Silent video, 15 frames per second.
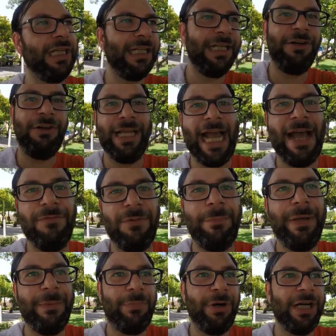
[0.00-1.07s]
can literally have
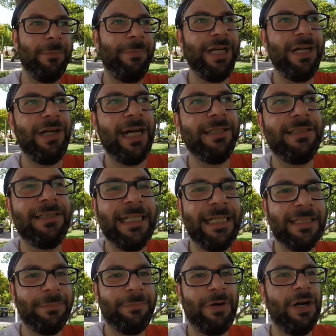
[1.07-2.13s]
bring a beer and sit
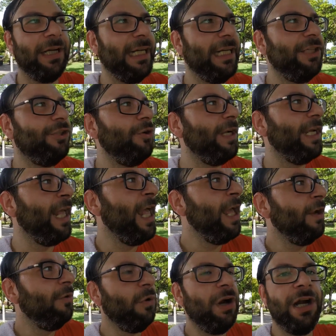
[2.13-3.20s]
at the park and enjoy it,
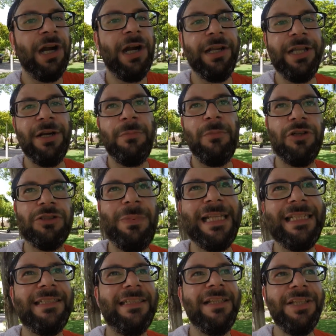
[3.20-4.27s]
where, you know, most
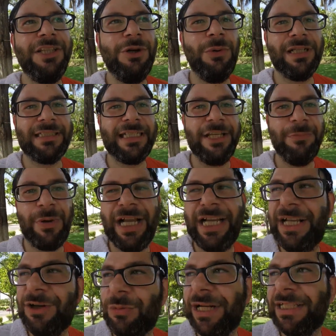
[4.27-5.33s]
places in the USA you probably
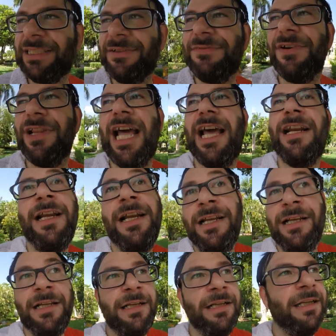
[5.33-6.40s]
get arrested for that.
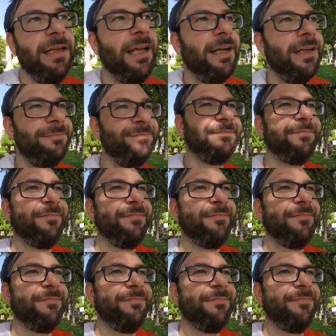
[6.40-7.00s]
You know,